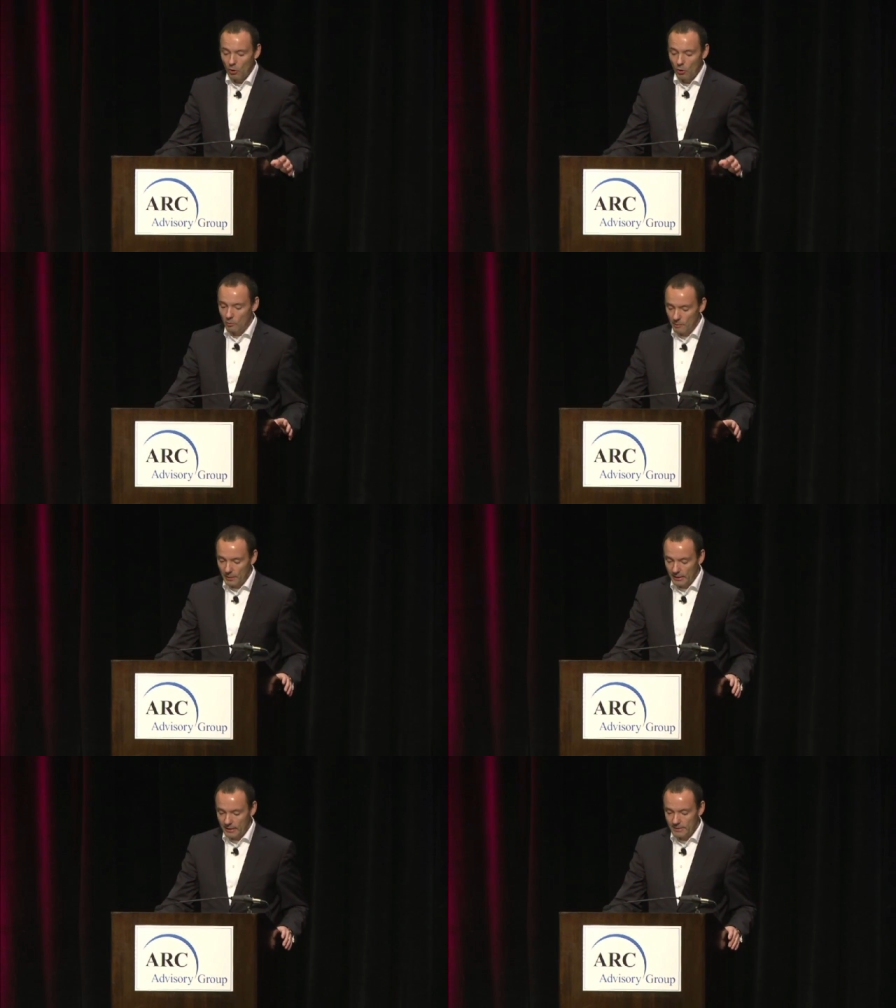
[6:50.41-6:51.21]
All
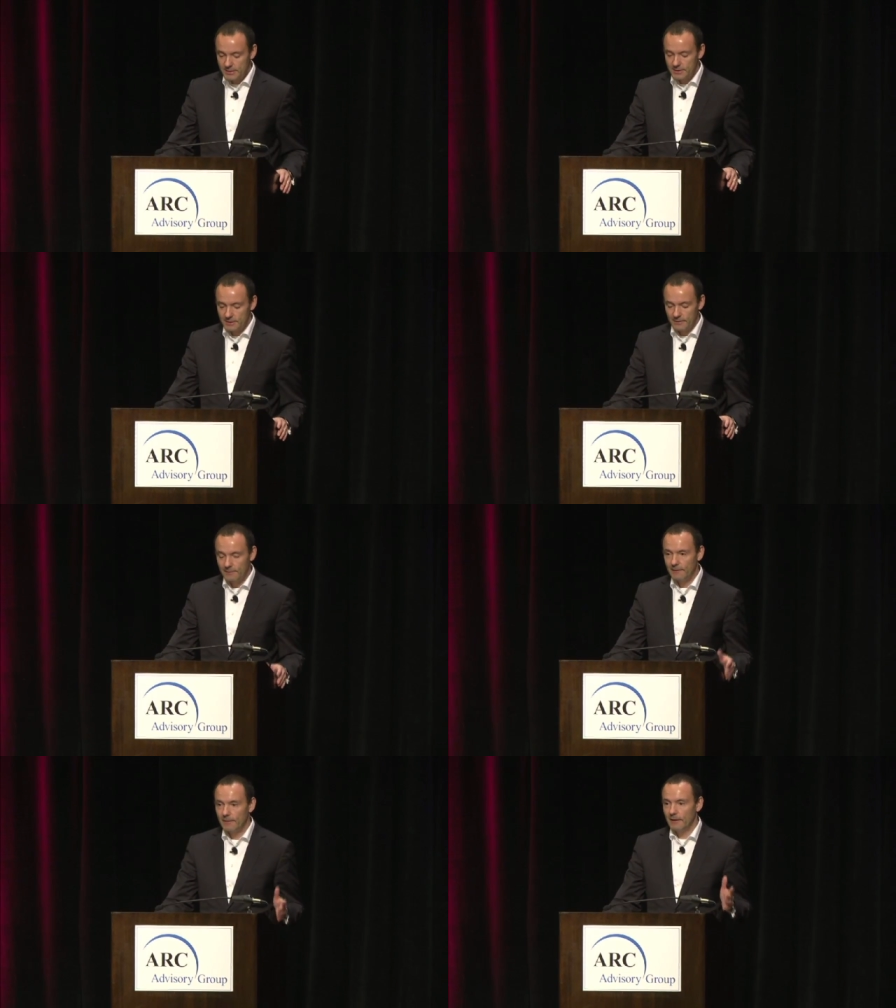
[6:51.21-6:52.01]
our plants
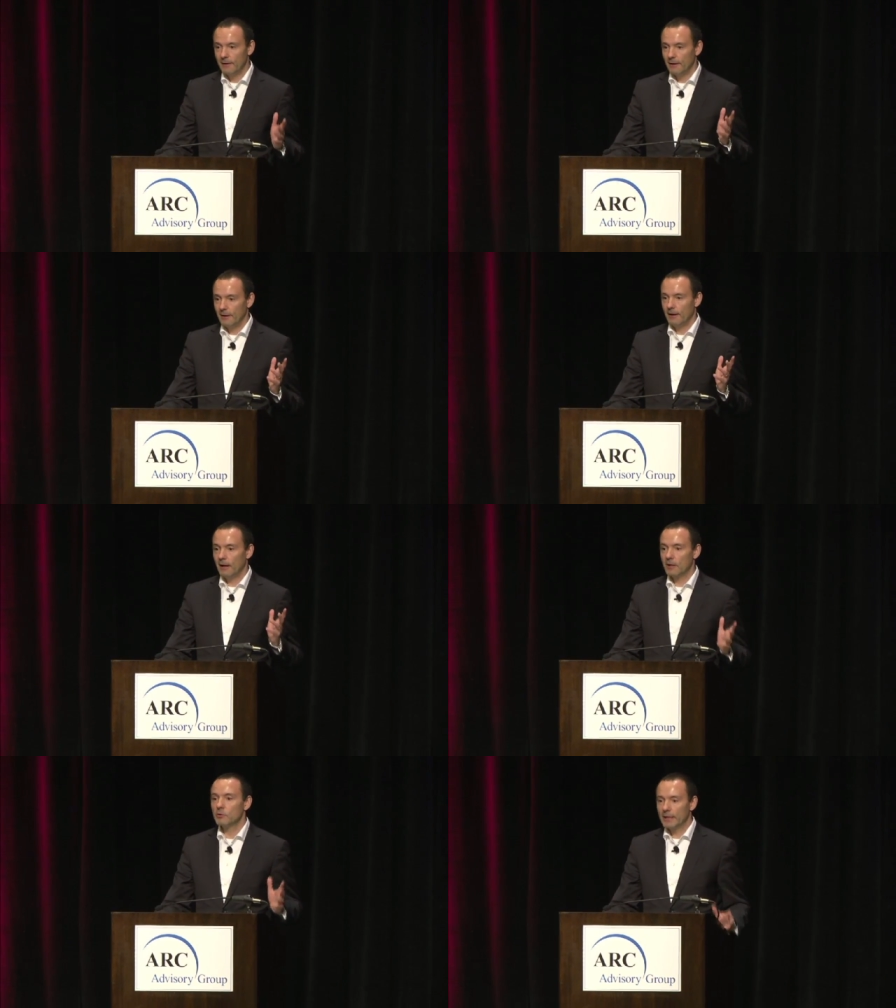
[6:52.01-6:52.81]

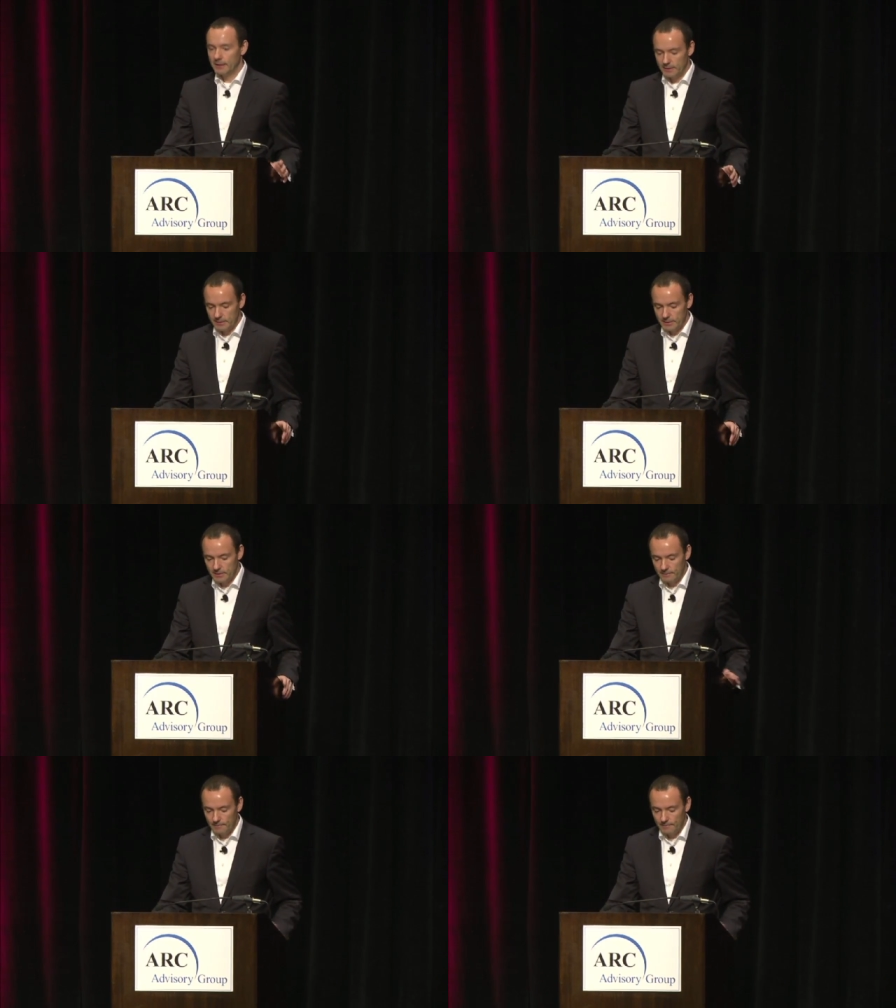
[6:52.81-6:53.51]
are connected,